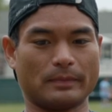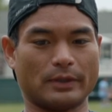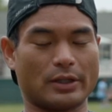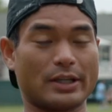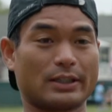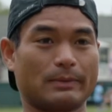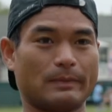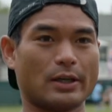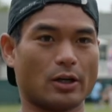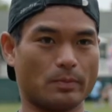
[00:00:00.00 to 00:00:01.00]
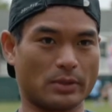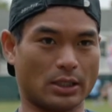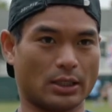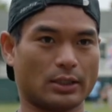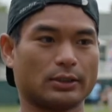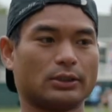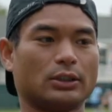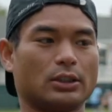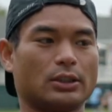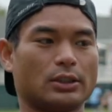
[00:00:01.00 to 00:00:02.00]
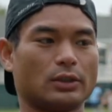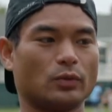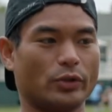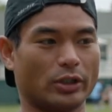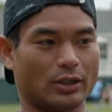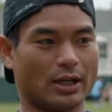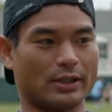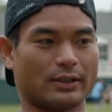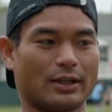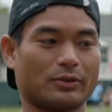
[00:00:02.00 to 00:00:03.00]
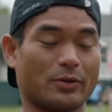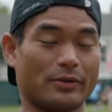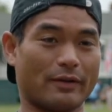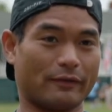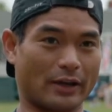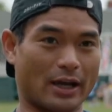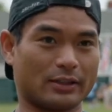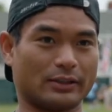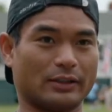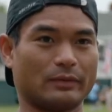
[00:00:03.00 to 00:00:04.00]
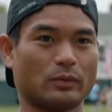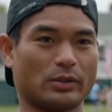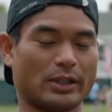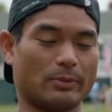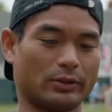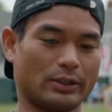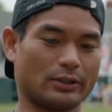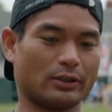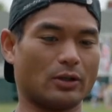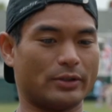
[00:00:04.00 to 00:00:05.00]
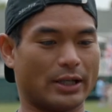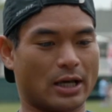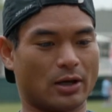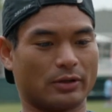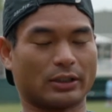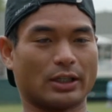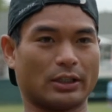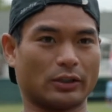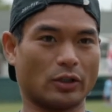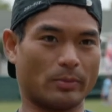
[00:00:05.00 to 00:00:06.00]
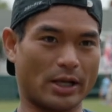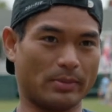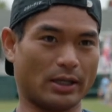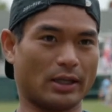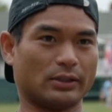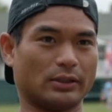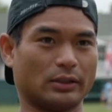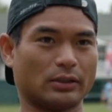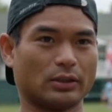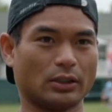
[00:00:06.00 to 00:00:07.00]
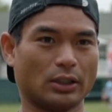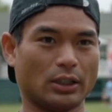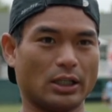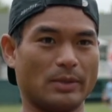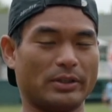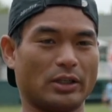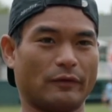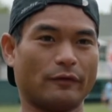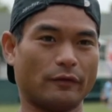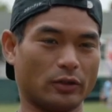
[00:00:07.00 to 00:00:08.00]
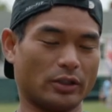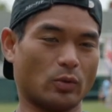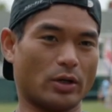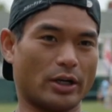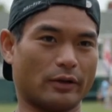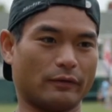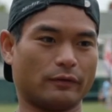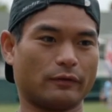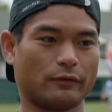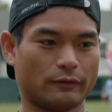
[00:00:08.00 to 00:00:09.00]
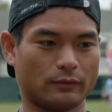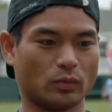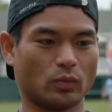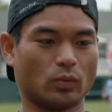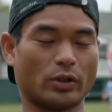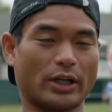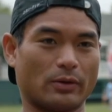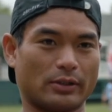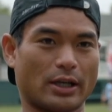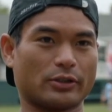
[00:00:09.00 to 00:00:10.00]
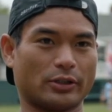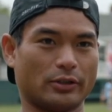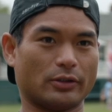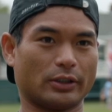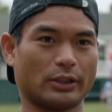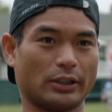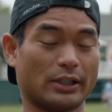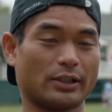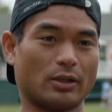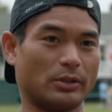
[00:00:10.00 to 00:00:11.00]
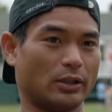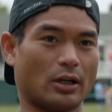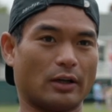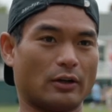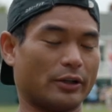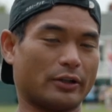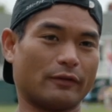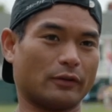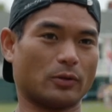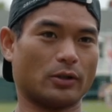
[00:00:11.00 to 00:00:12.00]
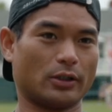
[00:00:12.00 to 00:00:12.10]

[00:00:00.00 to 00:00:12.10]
you know, that's helped me realize that I was going up fast and was able to slow down and kind of go my pace and, and be fully aware of what I was actually doing. And that's helped me a lot on and off the